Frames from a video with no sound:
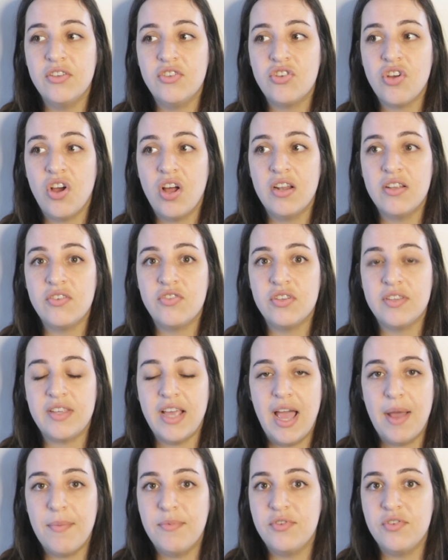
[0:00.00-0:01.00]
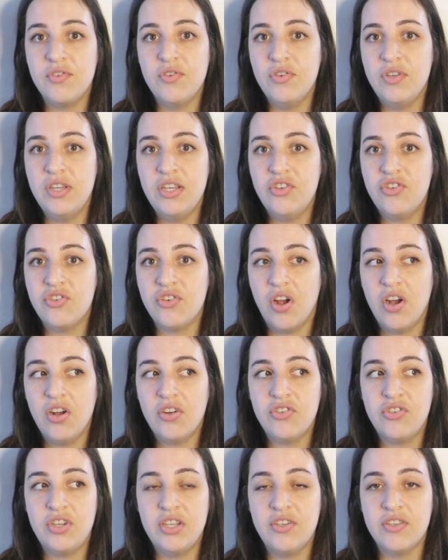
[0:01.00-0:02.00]
Charlotte's just absolutely
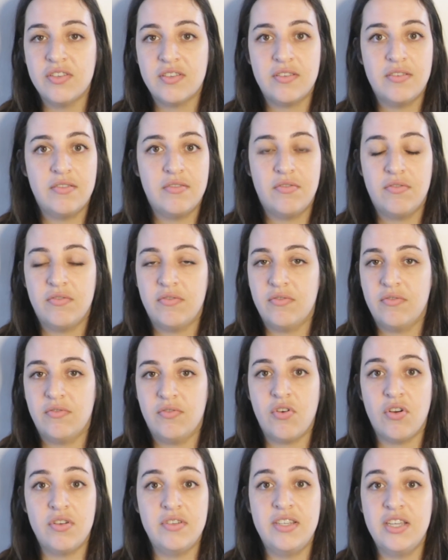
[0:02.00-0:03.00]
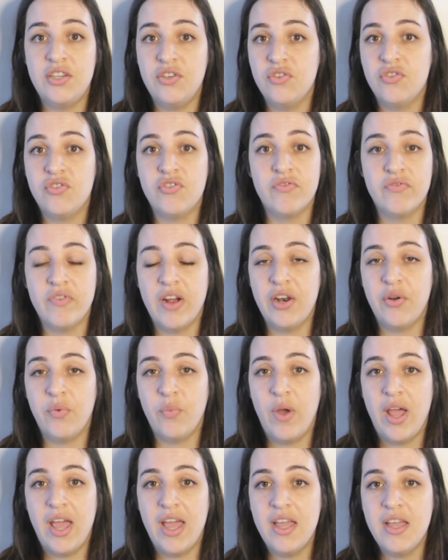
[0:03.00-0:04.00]
shocked. She just continues to run
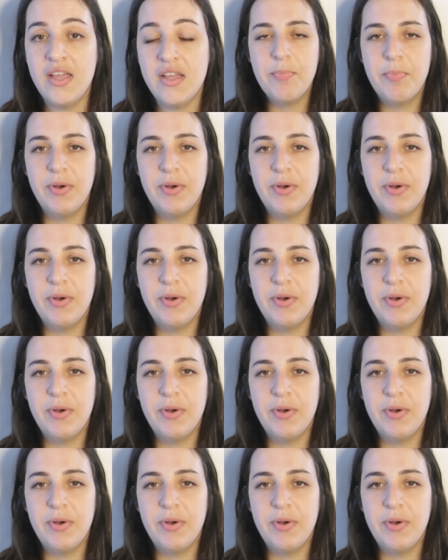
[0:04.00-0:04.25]
away.